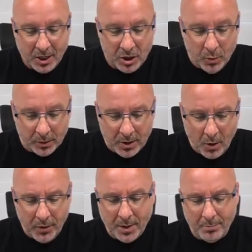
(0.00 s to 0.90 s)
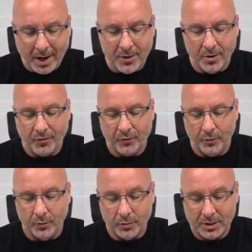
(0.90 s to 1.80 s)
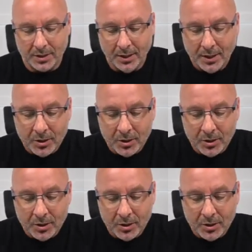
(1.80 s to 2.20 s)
You will know them by their fruits.